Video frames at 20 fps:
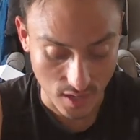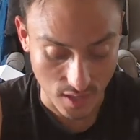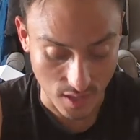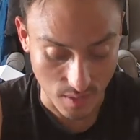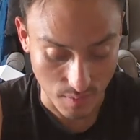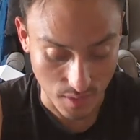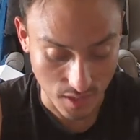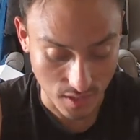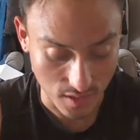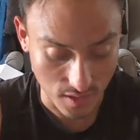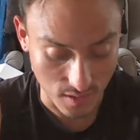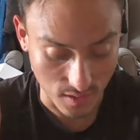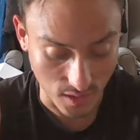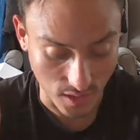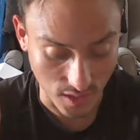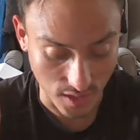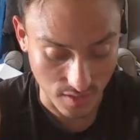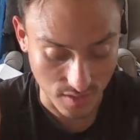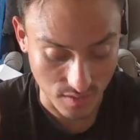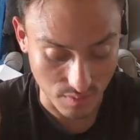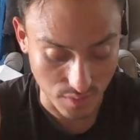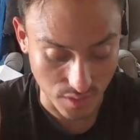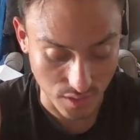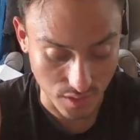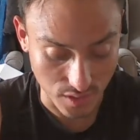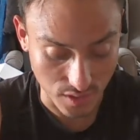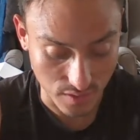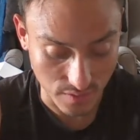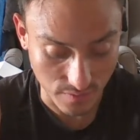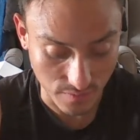They made their lives
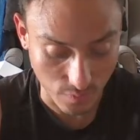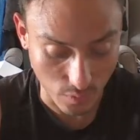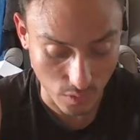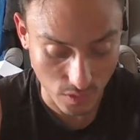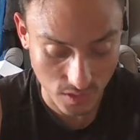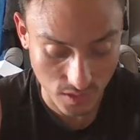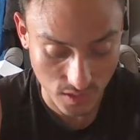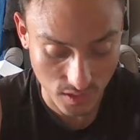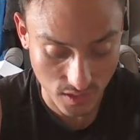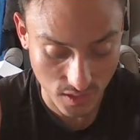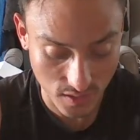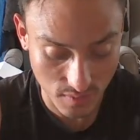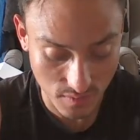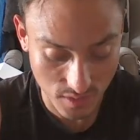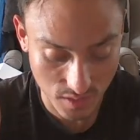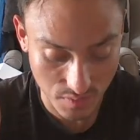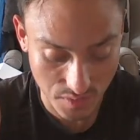bitter, forcing them